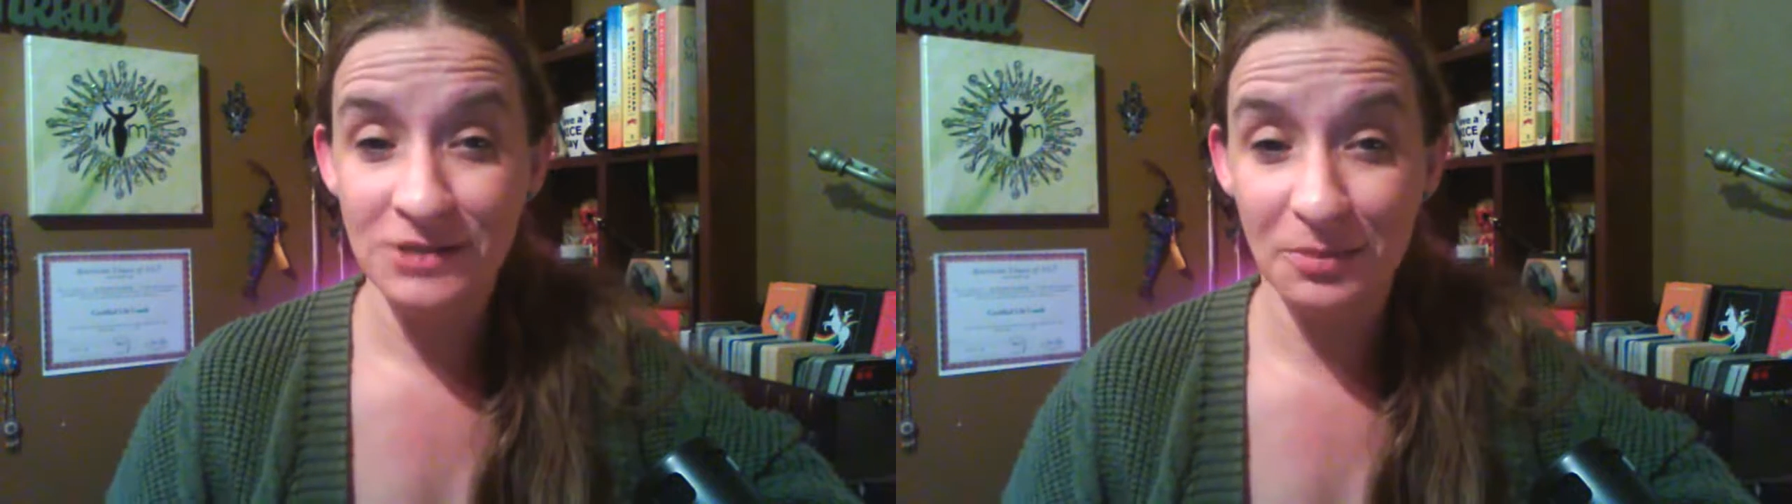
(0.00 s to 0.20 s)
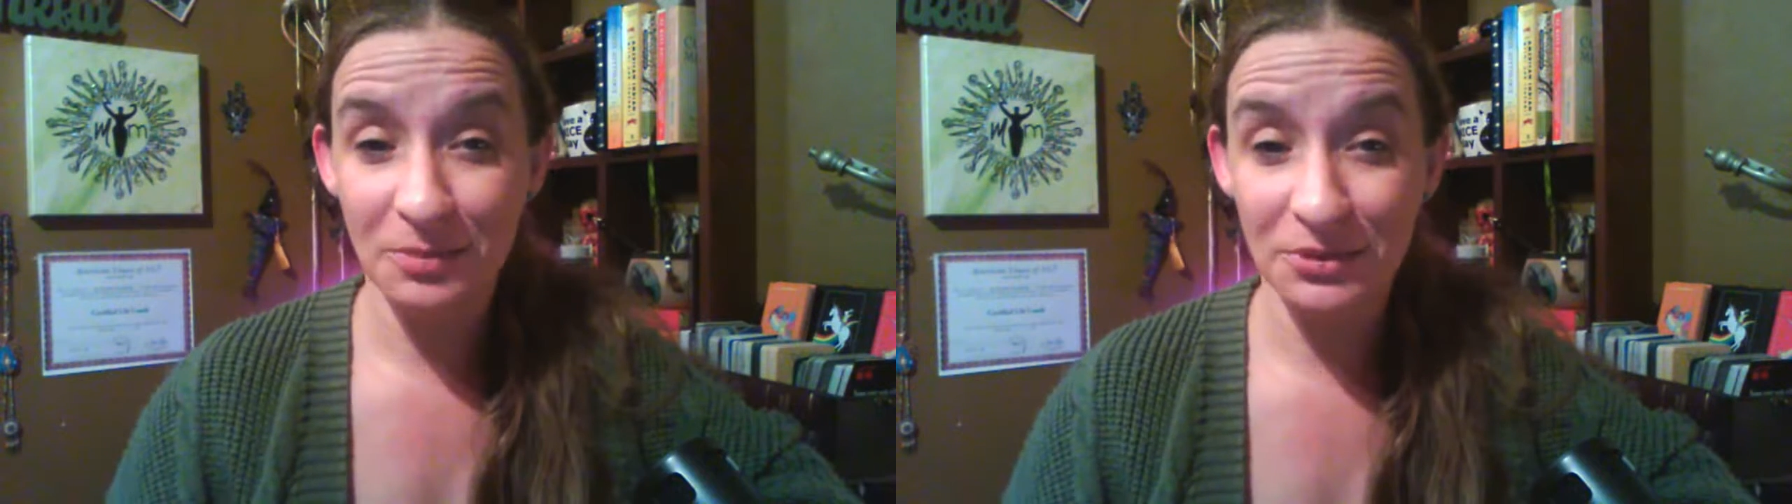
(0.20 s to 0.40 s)

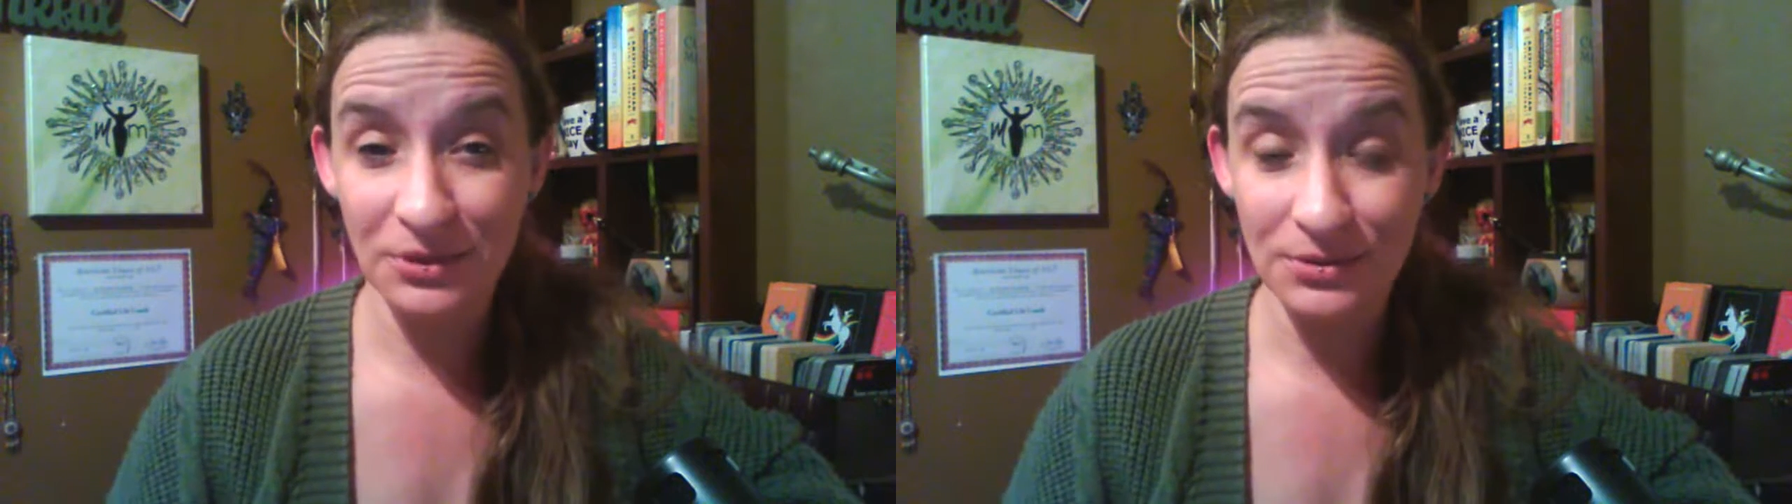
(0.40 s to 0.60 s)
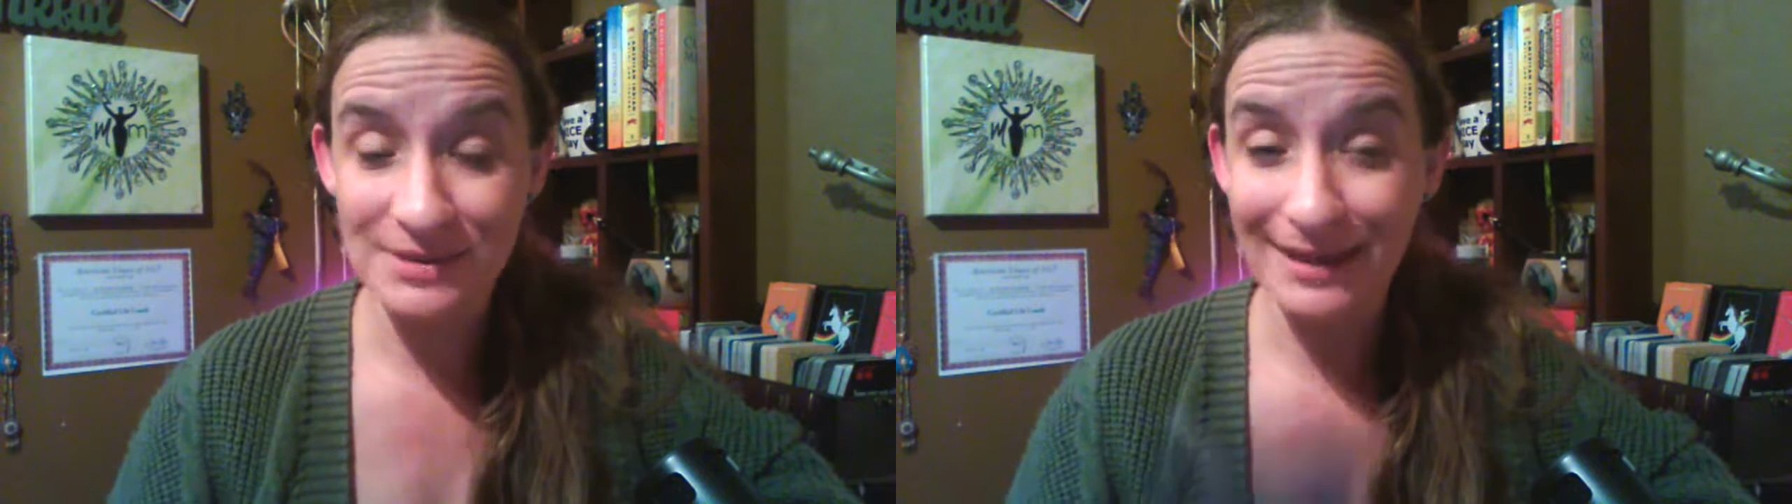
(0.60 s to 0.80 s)
to
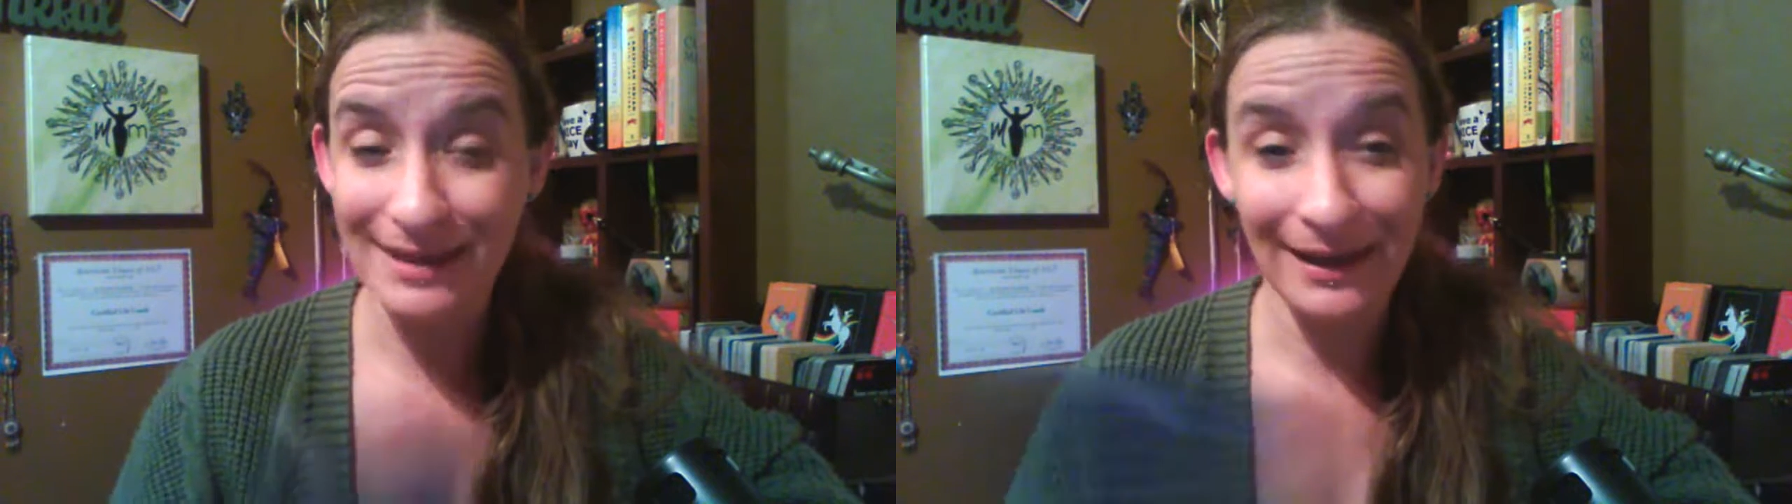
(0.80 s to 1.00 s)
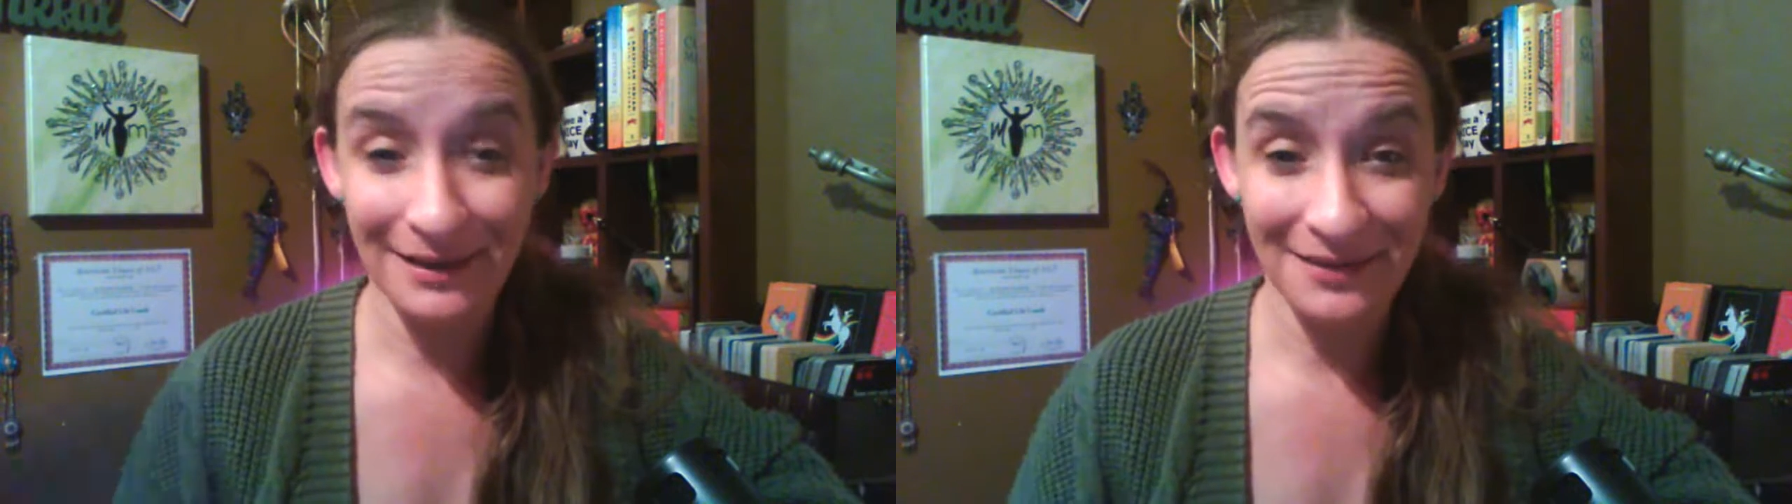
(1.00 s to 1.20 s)
produce
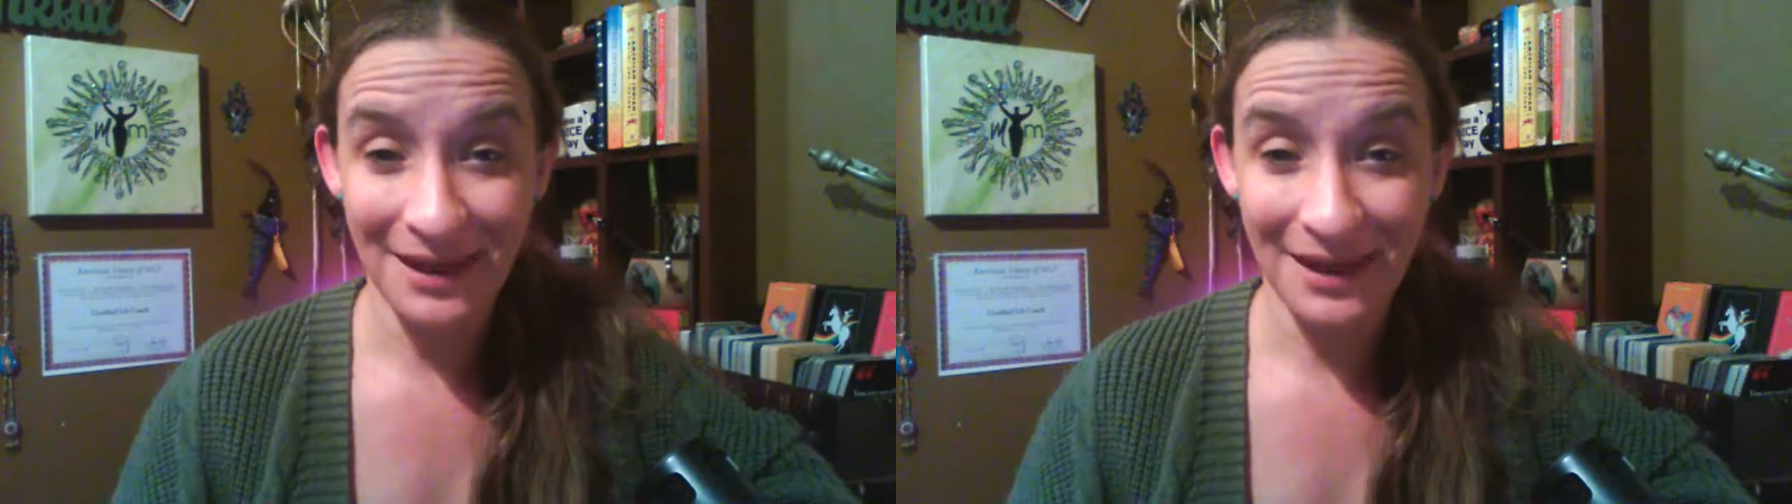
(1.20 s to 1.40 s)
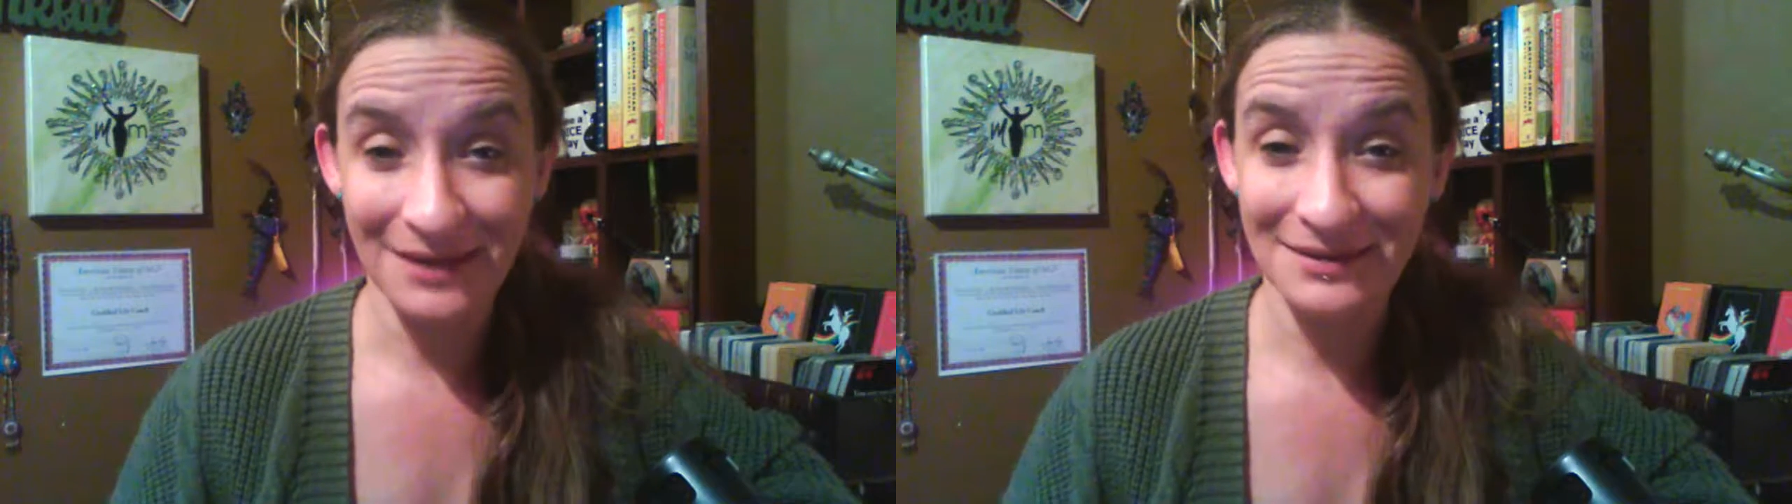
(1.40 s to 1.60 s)

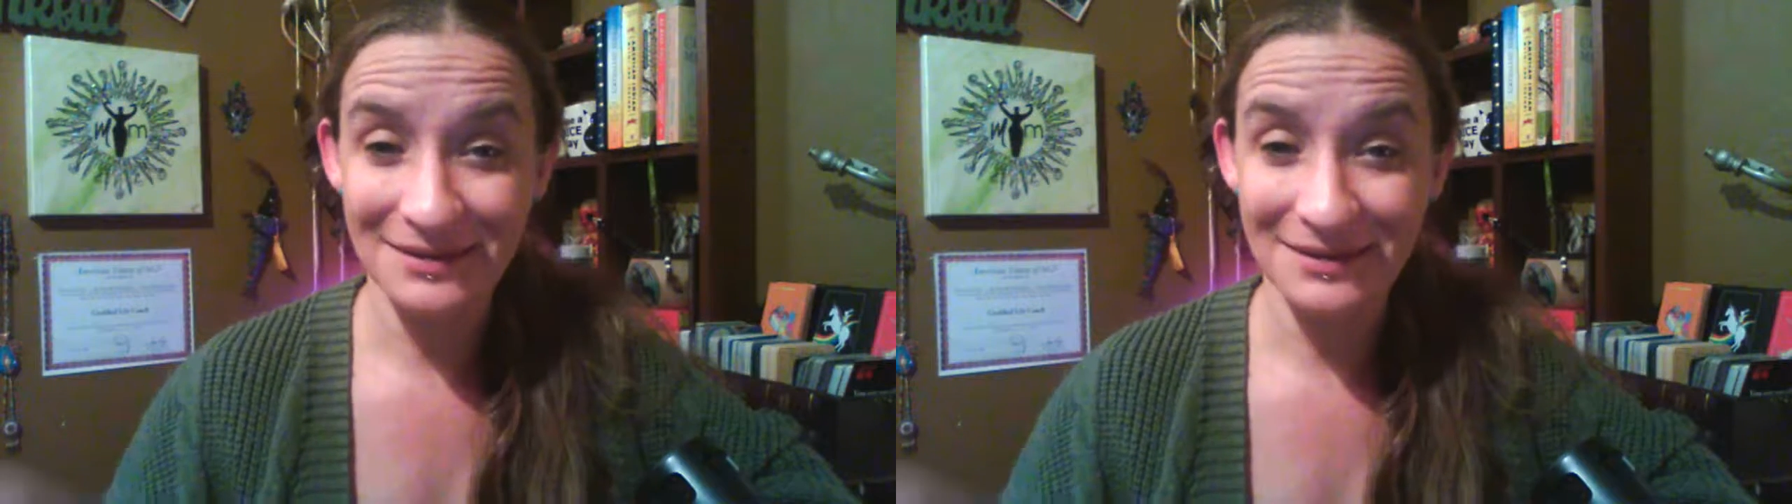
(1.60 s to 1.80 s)
anything